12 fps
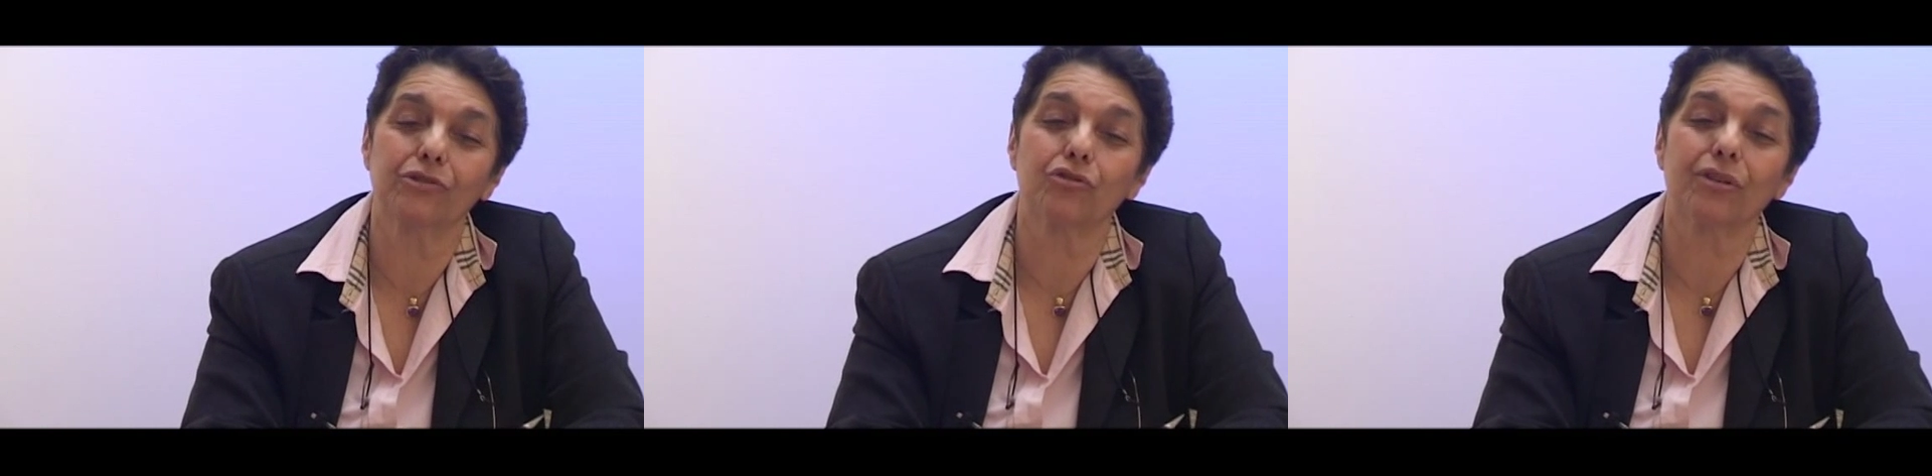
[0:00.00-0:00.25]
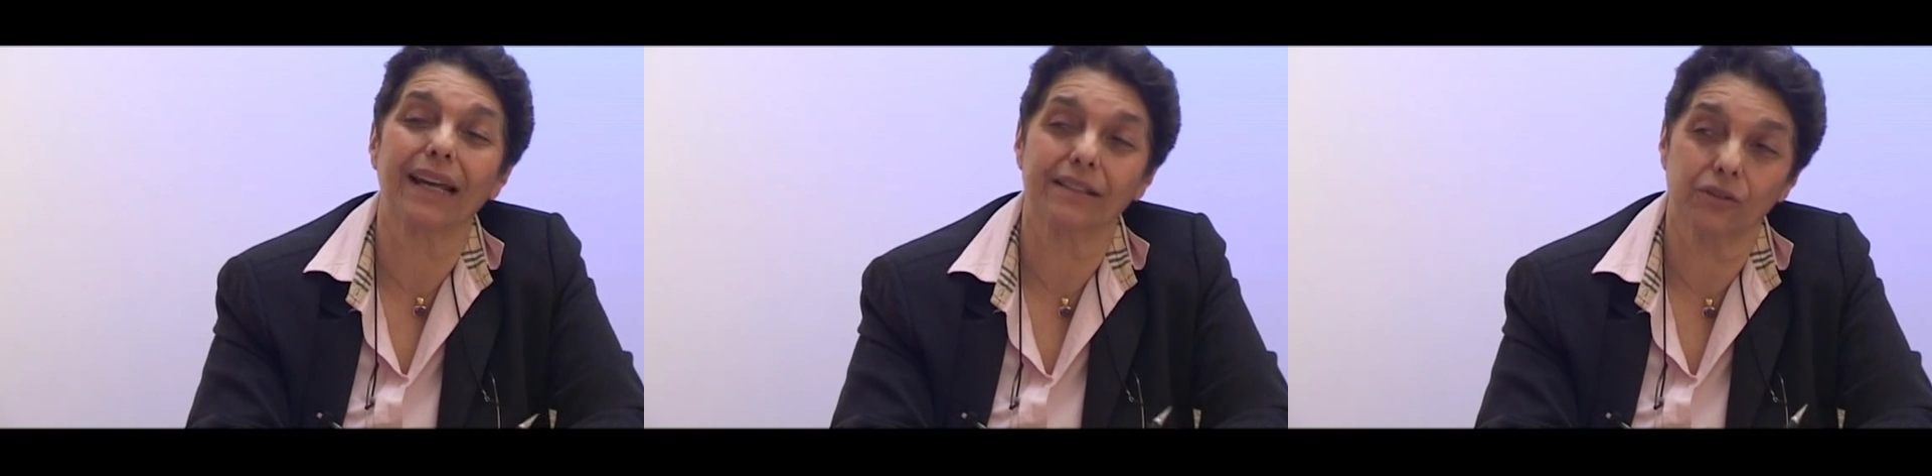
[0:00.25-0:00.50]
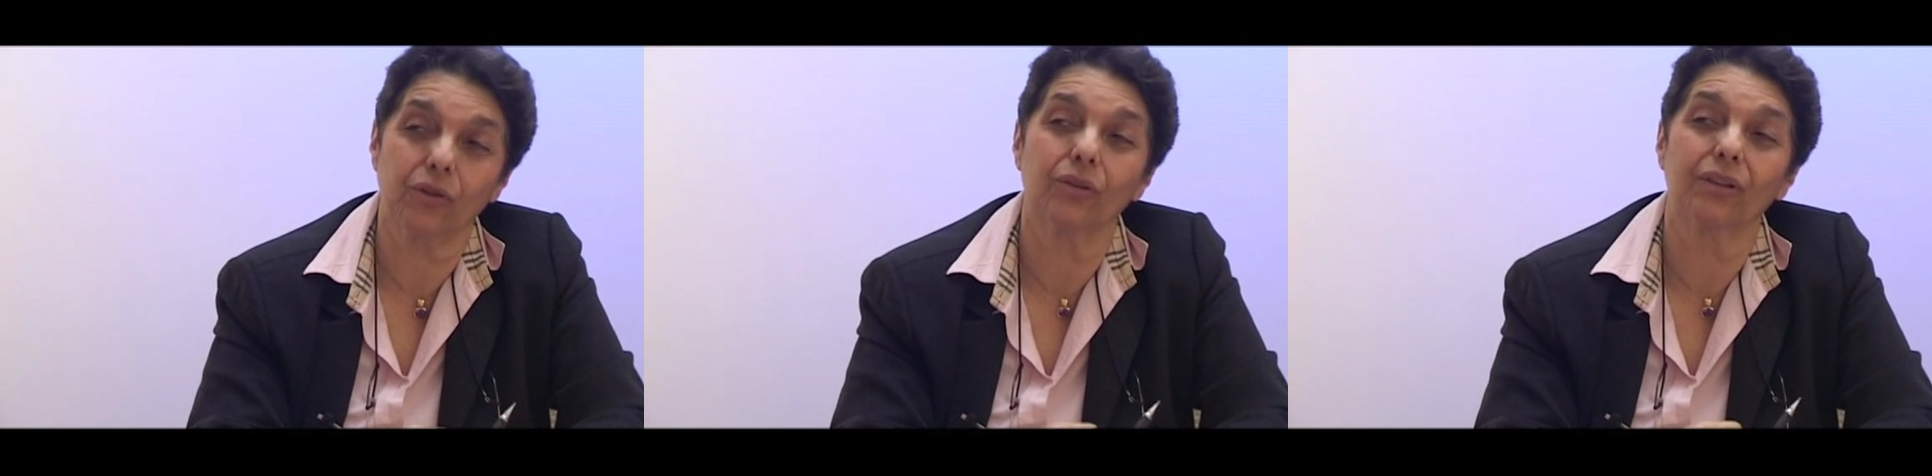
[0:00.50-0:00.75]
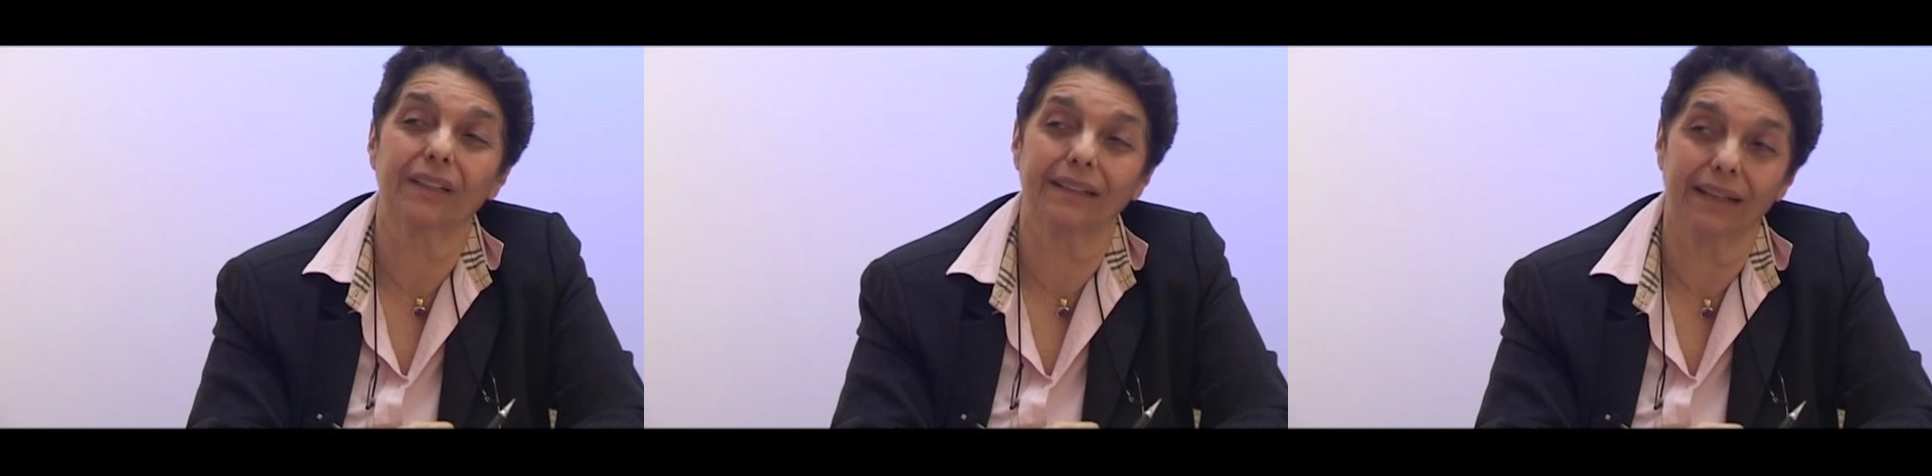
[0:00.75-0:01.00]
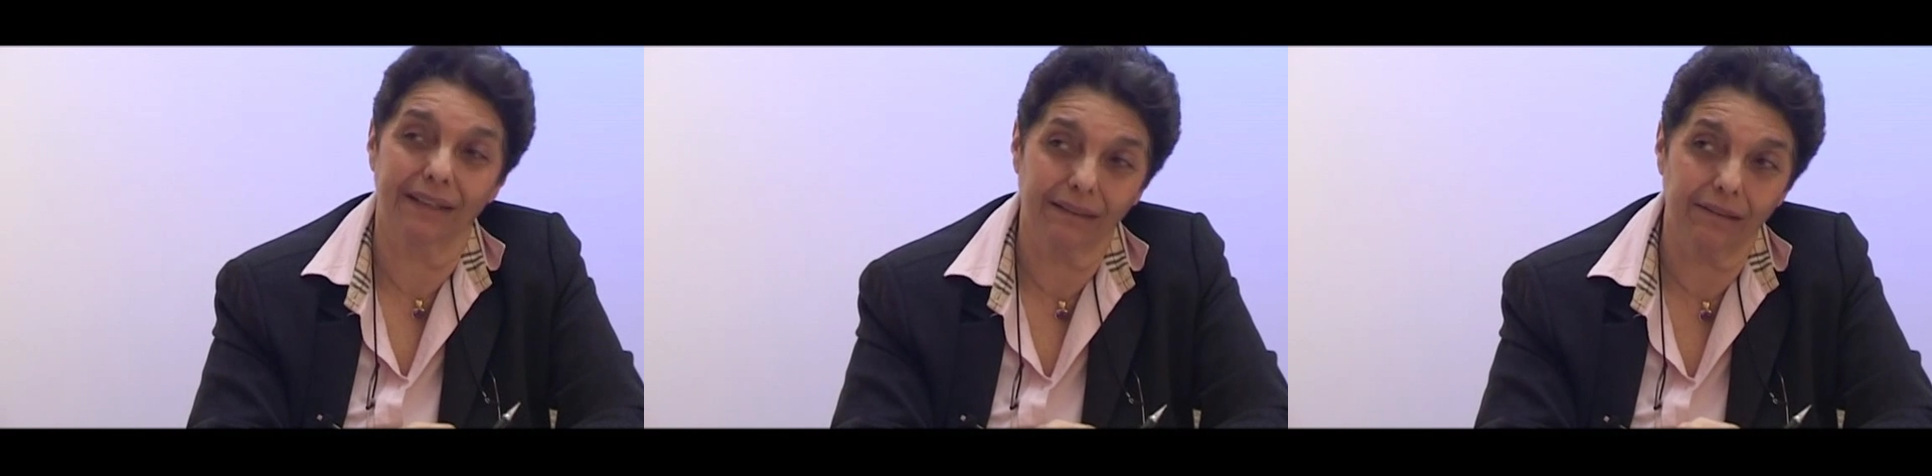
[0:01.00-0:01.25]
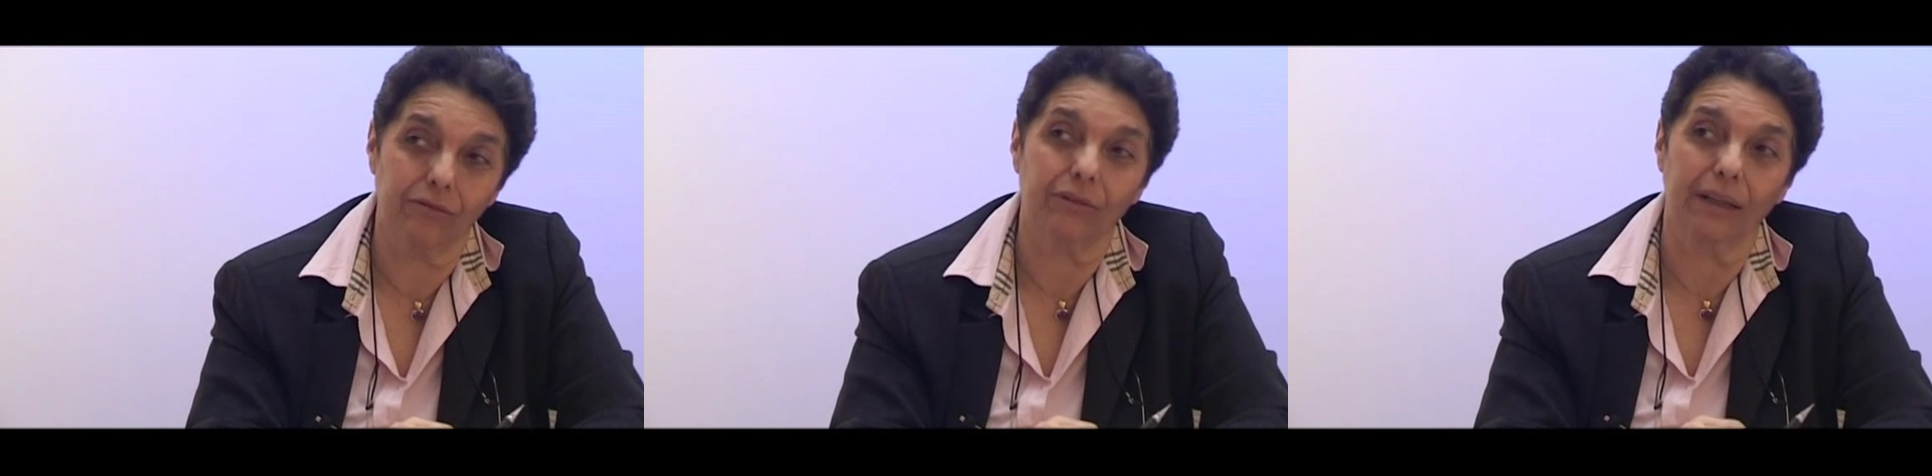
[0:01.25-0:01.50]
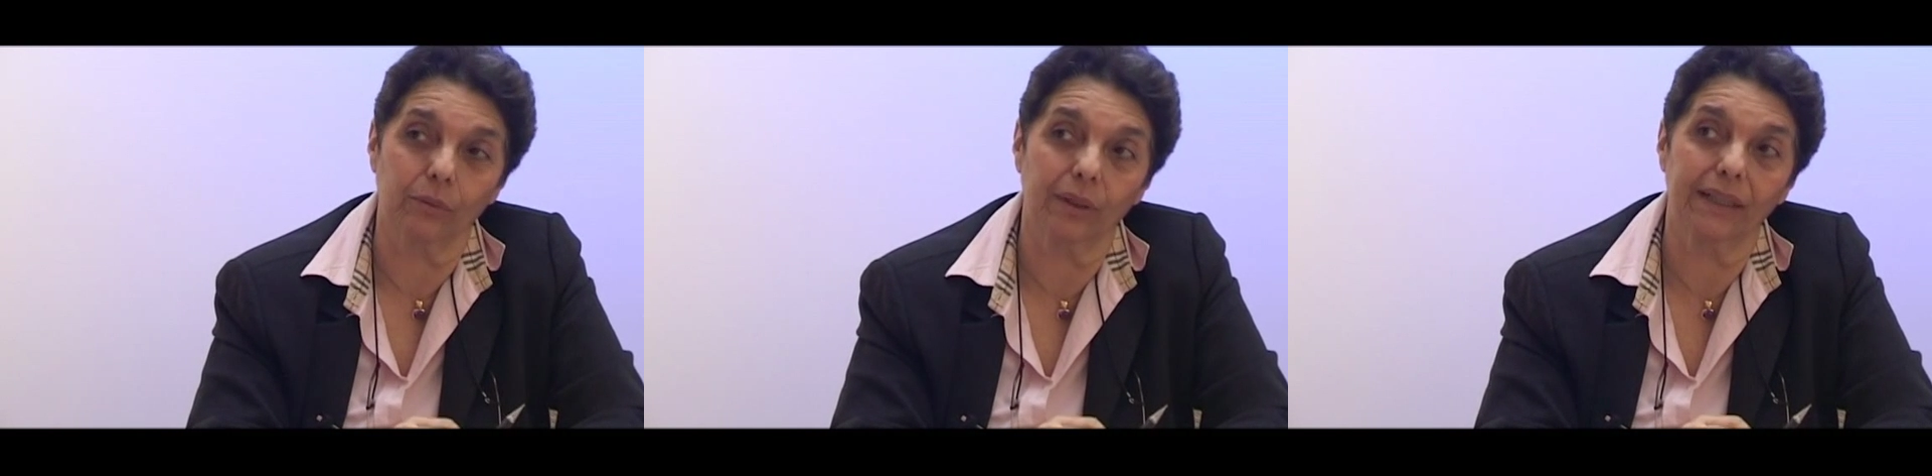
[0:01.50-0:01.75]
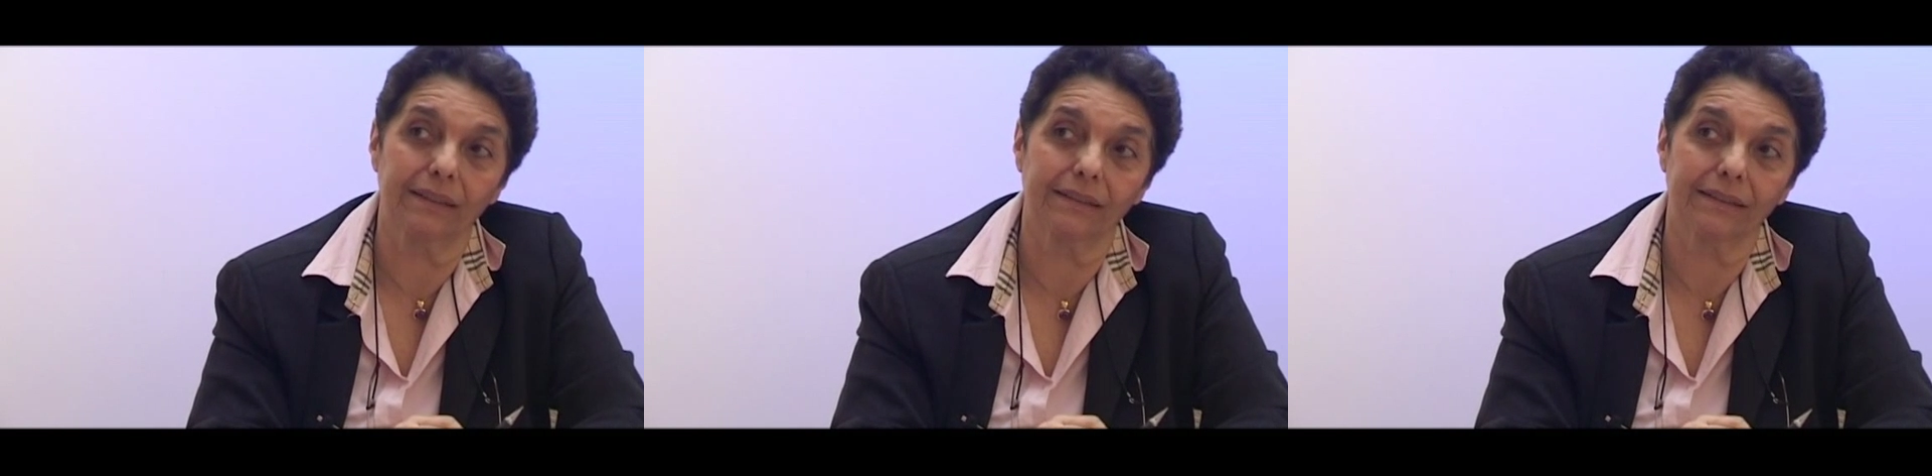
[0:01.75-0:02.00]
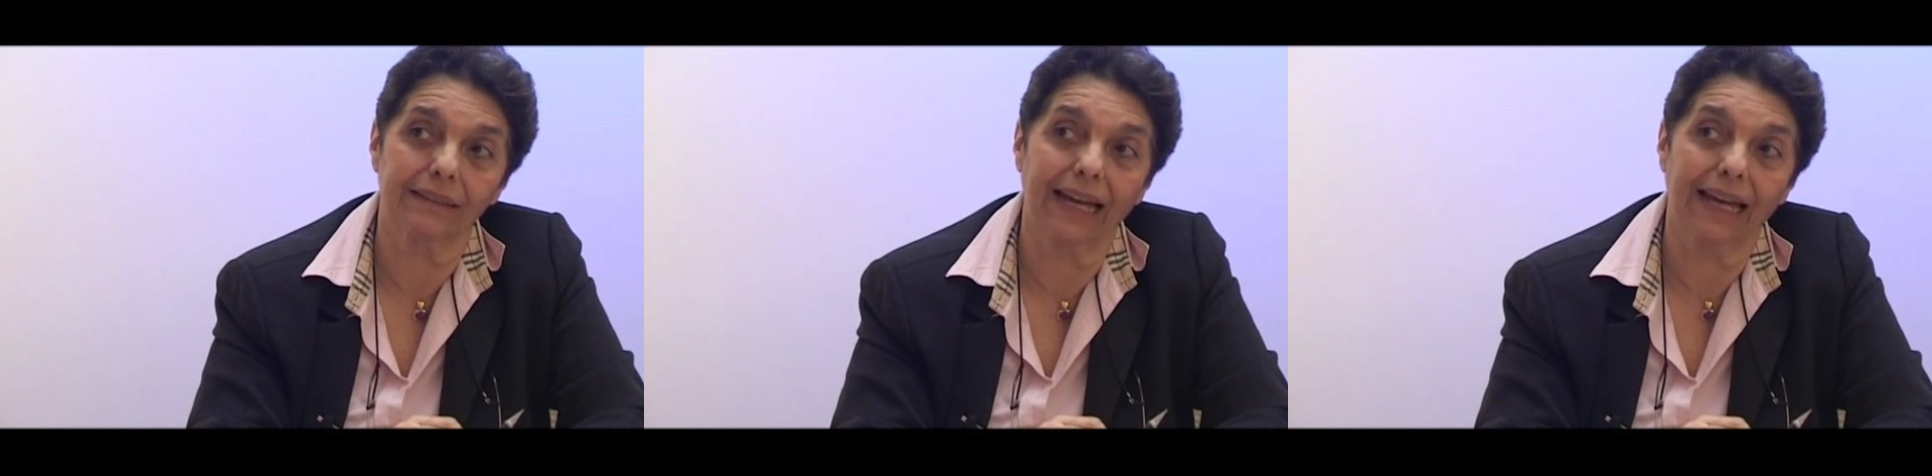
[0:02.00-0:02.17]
transcontinental railways